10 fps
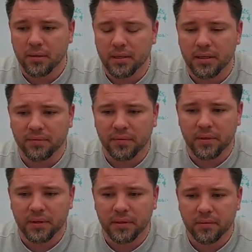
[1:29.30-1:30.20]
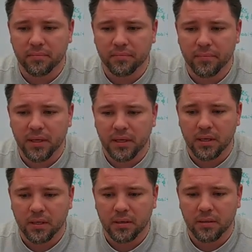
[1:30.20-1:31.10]
the different
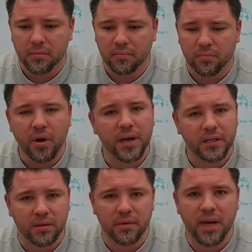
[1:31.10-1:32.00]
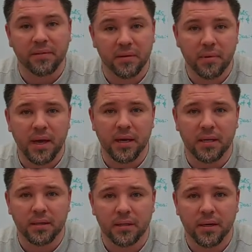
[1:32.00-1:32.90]
price that we have to
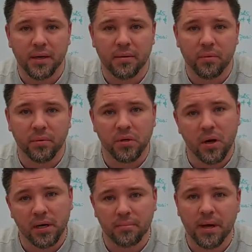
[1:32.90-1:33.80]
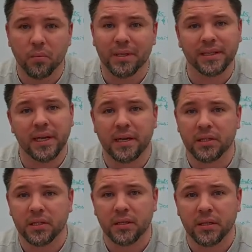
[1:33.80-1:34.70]
pay when we're talking about what it
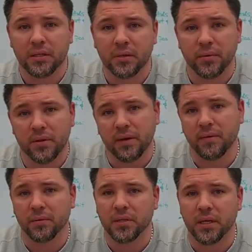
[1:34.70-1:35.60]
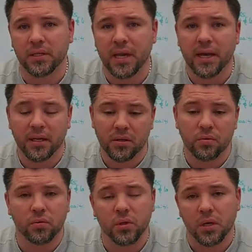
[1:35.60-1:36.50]
takes to achieve those things, I can
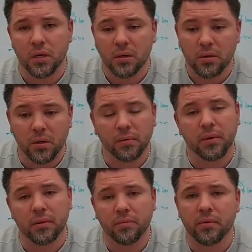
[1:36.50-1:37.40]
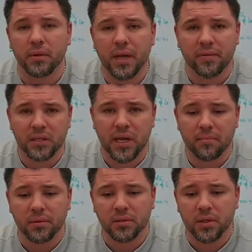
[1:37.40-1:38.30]
use the real life
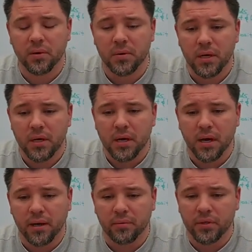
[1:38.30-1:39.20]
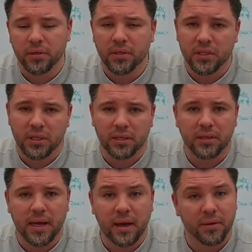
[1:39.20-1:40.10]
examples. So it was good to see
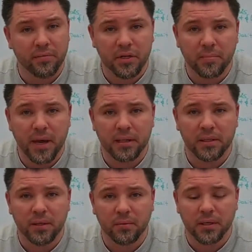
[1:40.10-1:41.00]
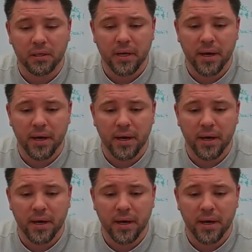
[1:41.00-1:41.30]
how they responded to it.